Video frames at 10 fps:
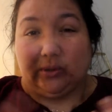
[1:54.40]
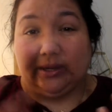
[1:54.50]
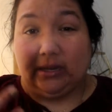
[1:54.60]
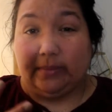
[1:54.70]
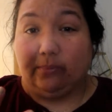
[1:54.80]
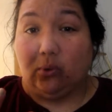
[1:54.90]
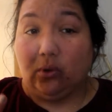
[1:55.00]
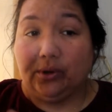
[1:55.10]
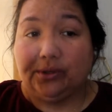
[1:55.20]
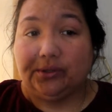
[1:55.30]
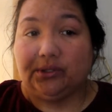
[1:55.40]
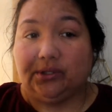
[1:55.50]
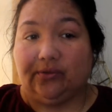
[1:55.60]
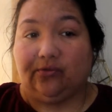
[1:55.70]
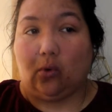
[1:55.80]
shrinking my
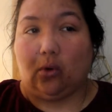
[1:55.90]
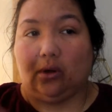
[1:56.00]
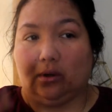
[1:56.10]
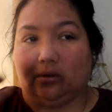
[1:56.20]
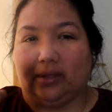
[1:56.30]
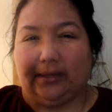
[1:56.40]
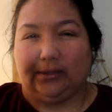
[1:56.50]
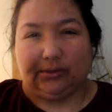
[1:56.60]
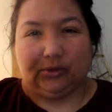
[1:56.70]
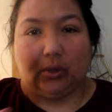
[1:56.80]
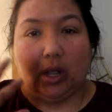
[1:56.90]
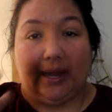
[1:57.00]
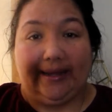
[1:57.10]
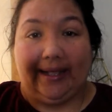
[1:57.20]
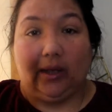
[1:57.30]
pores, for like
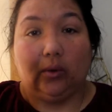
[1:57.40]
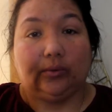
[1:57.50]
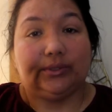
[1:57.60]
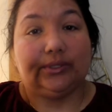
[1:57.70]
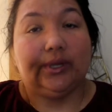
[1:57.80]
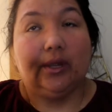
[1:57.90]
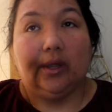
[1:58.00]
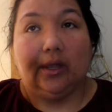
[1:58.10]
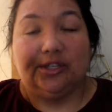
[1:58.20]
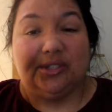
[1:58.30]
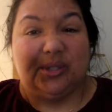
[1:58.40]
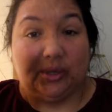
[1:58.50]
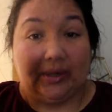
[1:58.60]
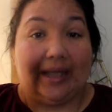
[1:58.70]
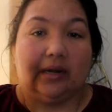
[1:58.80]
drying out
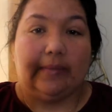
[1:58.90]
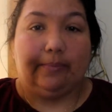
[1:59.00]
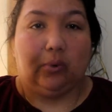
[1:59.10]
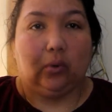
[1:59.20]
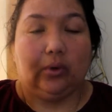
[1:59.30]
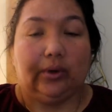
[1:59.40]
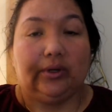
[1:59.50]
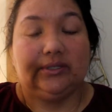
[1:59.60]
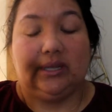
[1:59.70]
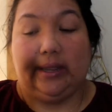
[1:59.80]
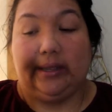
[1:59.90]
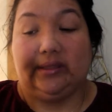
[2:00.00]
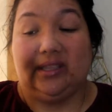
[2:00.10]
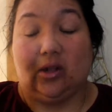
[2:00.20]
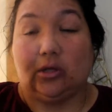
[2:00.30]
dirt out of my pores,
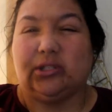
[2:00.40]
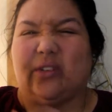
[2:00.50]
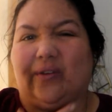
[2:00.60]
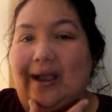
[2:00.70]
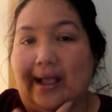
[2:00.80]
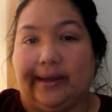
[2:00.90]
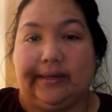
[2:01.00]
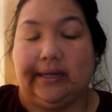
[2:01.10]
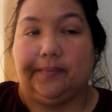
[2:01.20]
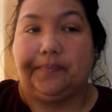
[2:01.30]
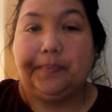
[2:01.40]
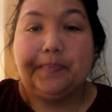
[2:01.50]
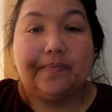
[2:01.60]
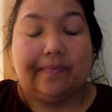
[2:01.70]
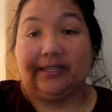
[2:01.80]
and then also for acne.
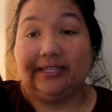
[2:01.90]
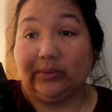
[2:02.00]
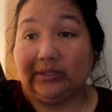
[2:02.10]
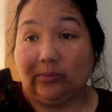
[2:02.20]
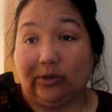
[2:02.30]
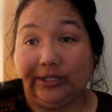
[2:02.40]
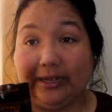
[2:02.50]
So this one's more